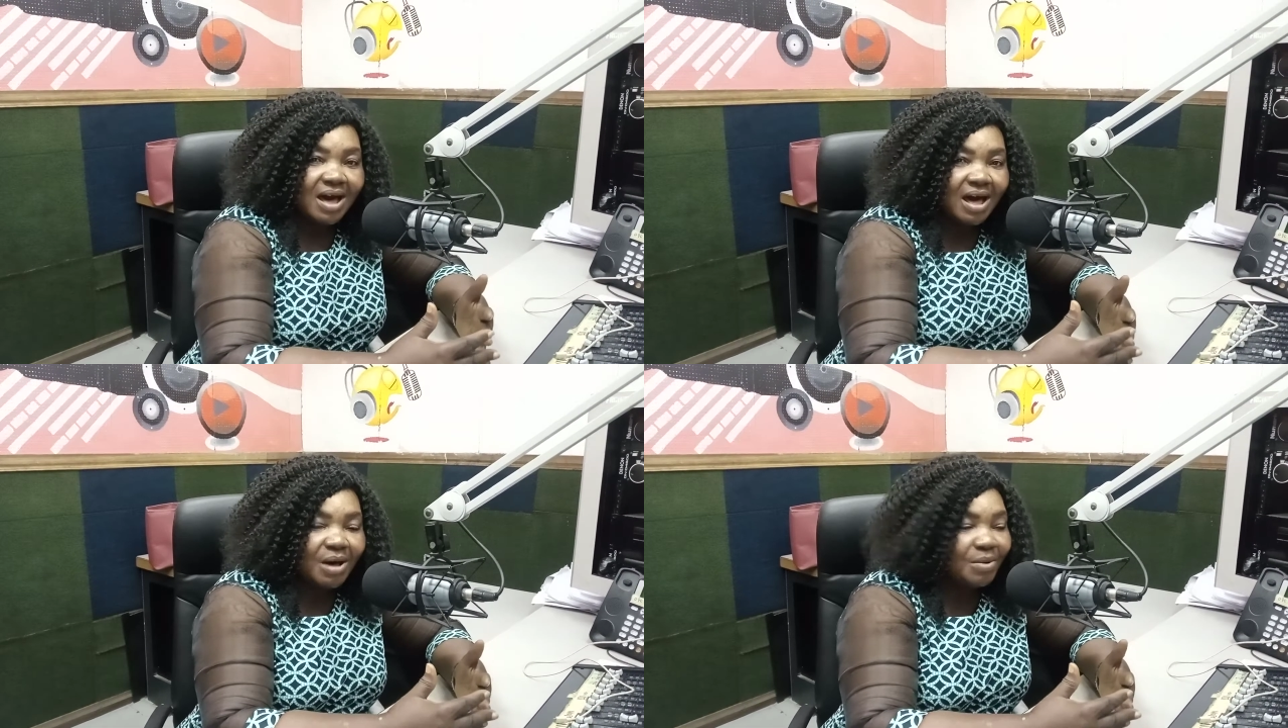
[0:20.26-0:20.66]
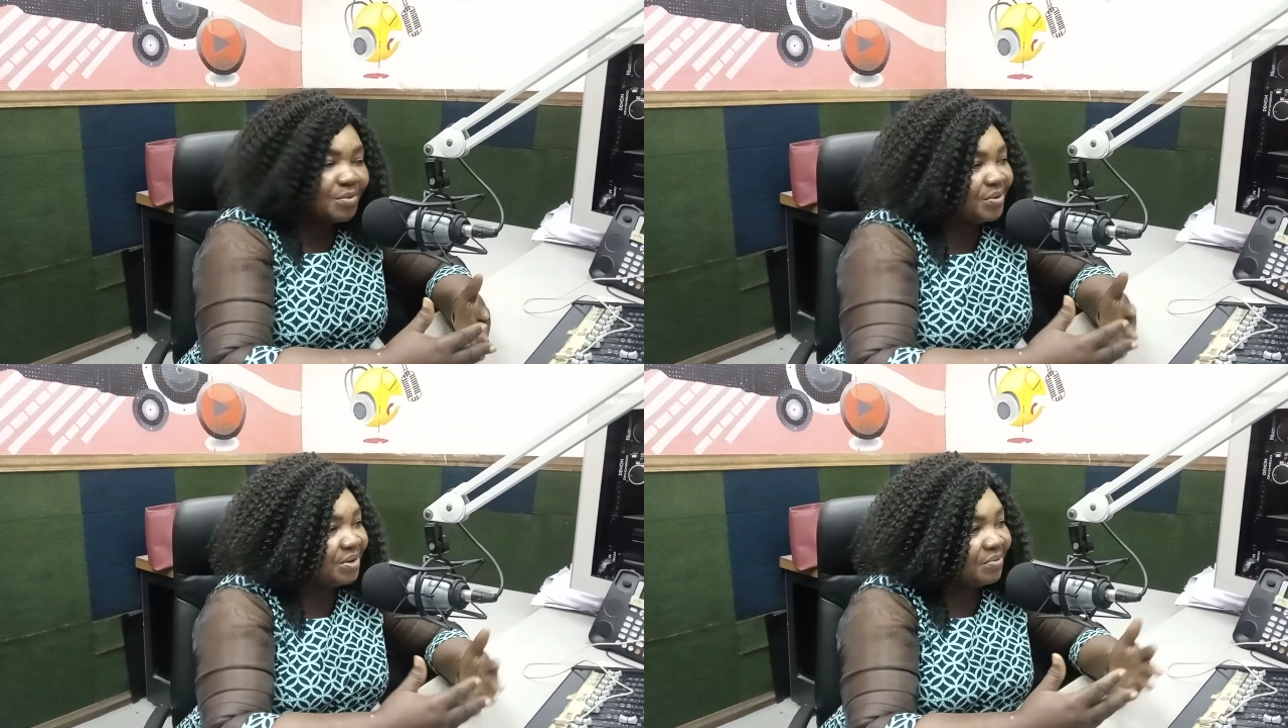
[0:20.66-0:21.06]

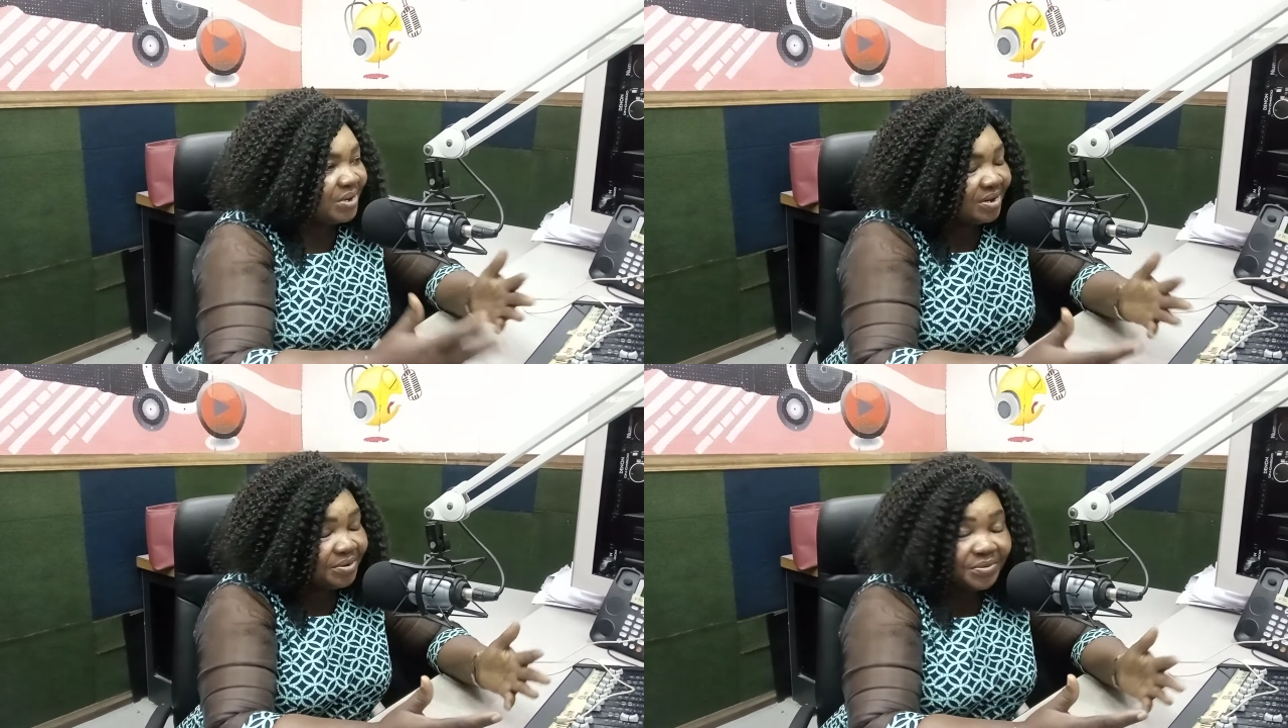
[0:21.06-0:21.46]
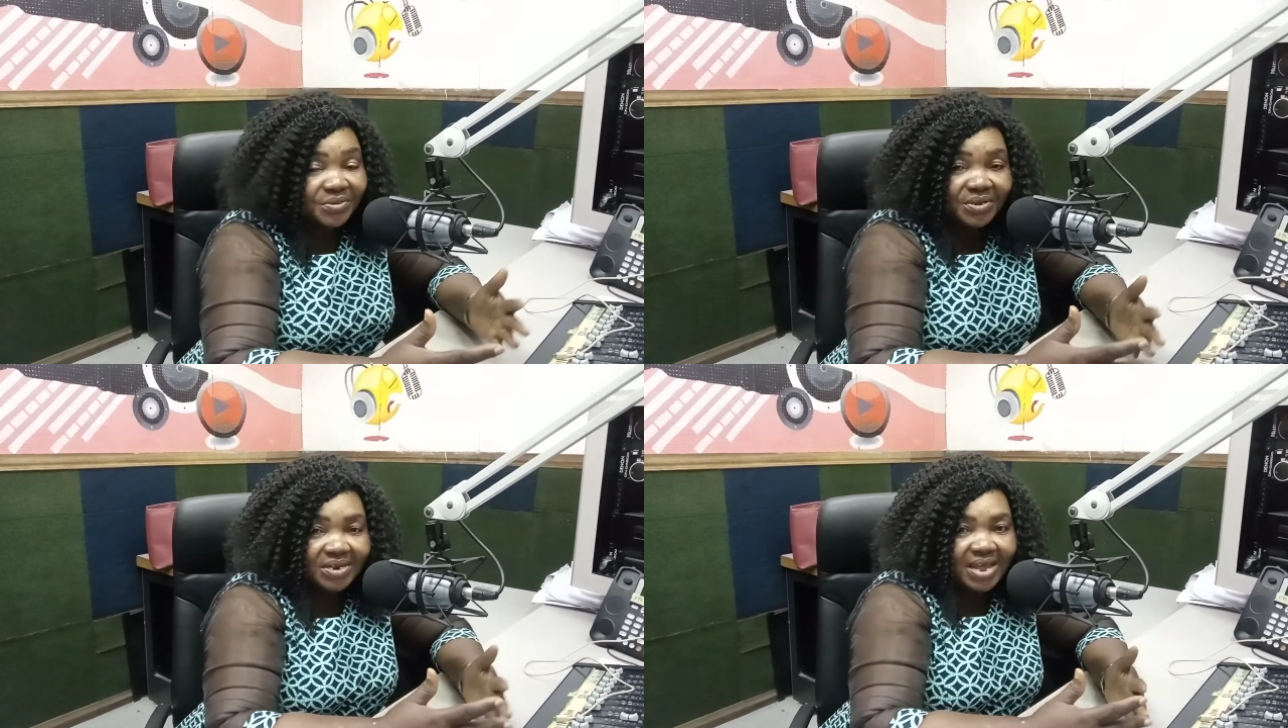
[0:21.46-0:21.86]
how they read the
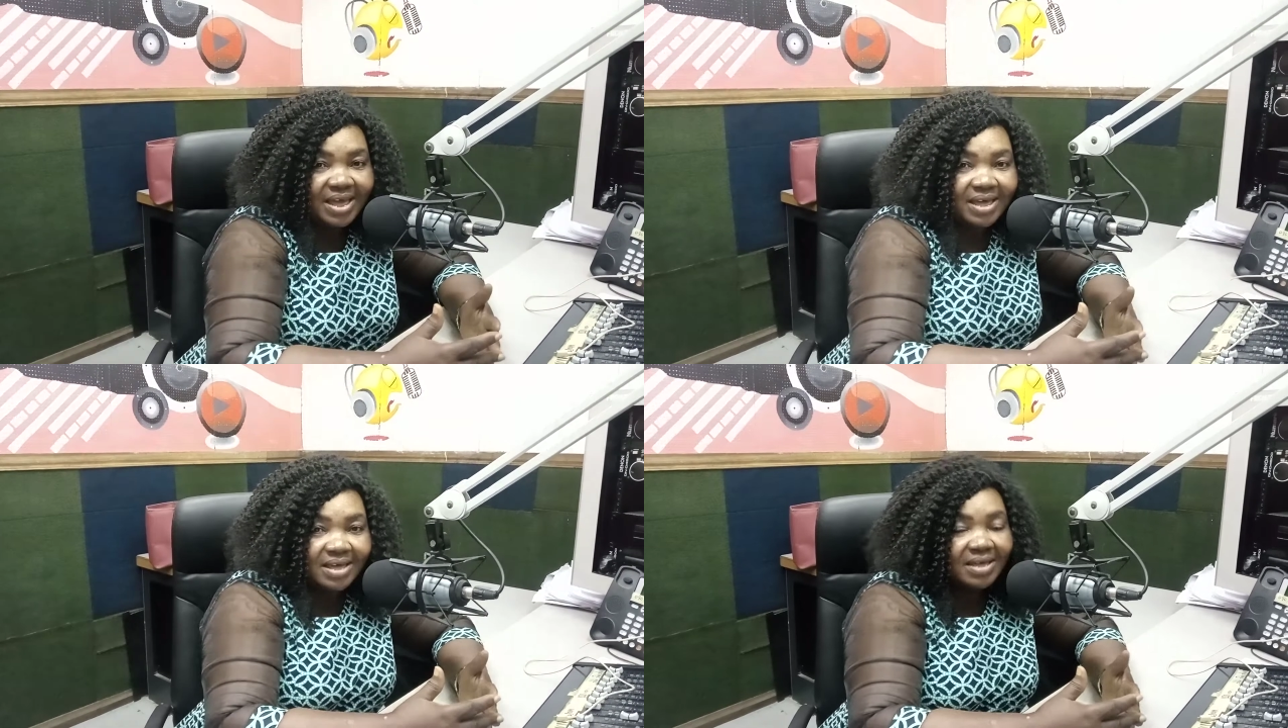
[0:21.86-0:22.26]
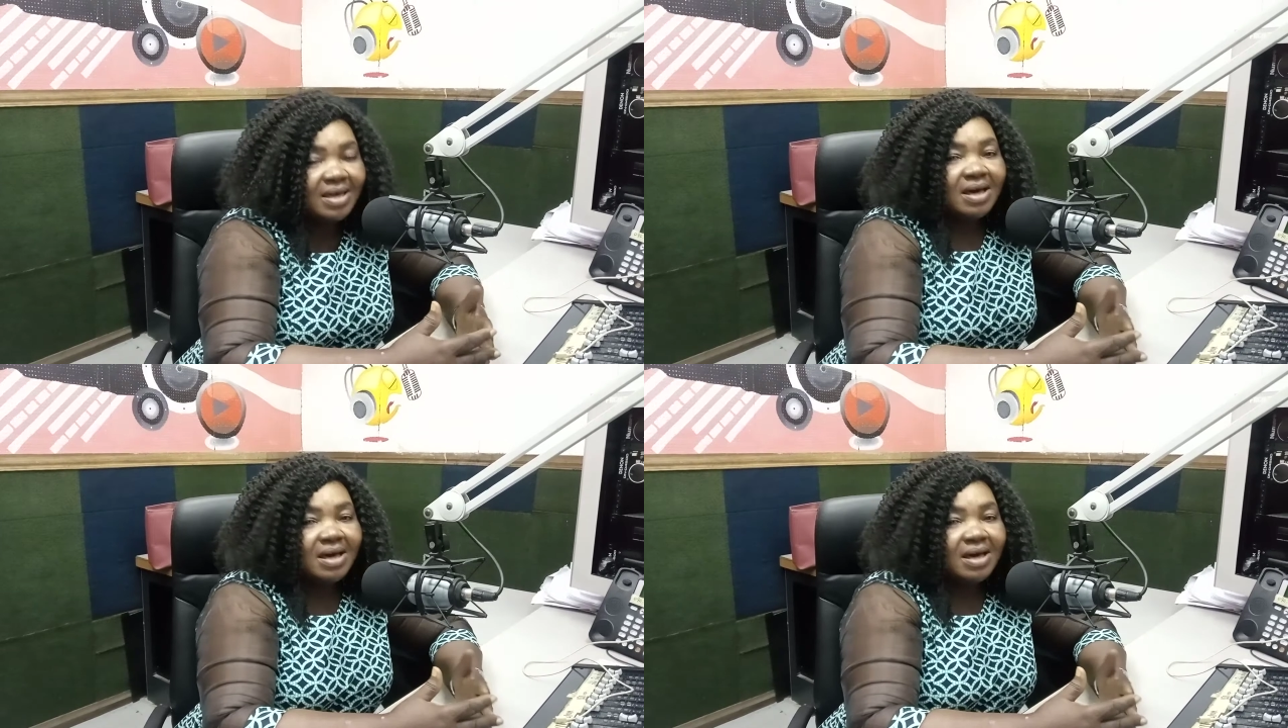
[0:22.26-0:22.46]
news on air,